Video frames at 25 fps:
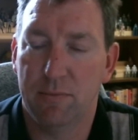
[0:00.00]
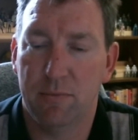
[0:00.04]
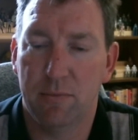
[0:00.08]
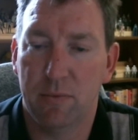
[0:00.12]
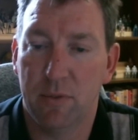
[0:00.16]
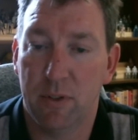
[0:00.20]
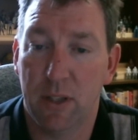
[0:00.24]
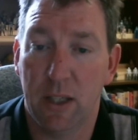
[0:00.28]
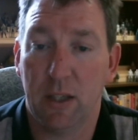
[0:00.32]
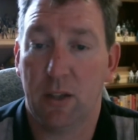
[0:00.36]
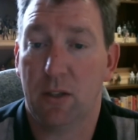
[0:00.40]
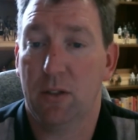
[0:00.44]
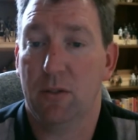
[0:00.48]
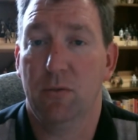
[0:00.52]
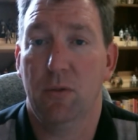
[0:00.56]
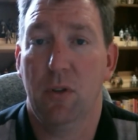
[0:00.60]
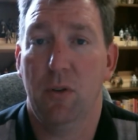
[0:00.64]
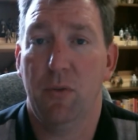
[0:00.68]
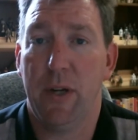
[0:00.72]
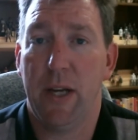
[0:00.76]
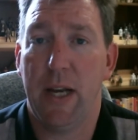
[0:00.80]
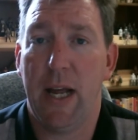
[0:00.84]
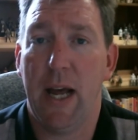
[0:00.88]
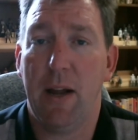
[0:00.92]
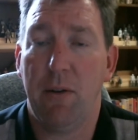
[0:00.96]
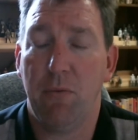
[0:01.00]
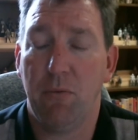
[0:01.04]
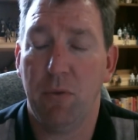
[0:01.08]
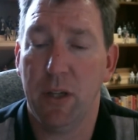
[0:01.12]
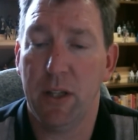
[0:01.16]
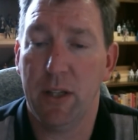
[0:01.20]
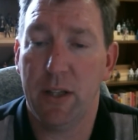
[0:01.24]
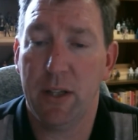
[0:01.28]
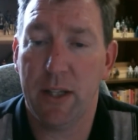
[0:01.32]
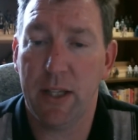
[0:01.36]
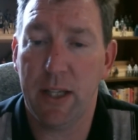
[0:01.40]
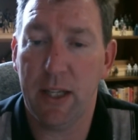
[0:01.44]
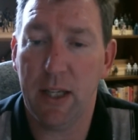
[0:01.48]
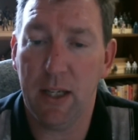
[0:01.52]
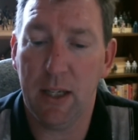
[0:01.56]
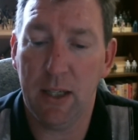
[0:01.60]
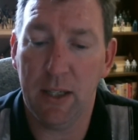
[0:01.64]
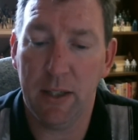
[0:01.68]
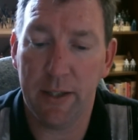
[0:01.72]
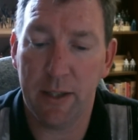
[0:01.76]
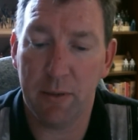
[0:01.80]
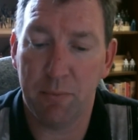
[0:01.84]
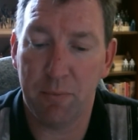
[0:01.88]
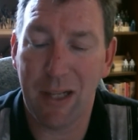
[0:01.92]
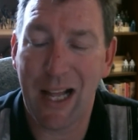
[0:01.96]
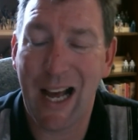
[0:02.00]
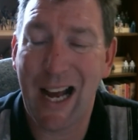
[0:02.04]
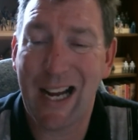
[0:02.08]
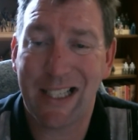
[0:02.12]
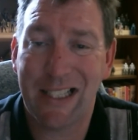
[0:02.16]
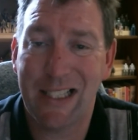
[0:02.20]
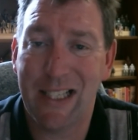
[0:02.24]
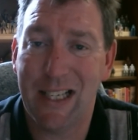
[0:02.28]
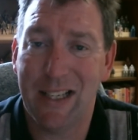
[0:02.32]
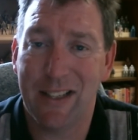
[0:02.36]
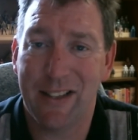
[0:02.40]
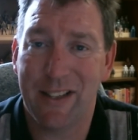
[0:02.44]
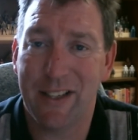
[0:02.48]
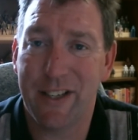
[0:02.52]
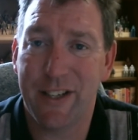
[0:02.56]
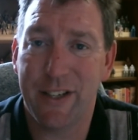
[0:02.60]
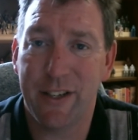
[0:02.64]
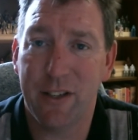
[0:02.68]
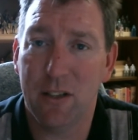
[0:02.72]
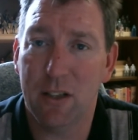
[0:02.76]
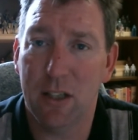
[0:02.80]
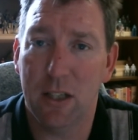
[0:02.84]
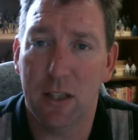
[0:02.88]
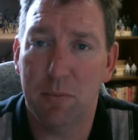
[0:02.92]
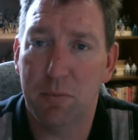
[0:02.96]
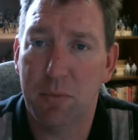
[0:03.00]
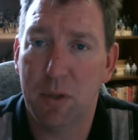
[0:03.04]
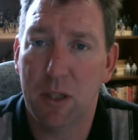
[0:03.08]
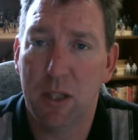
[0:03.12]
Look what we had with the Black Death in Europe.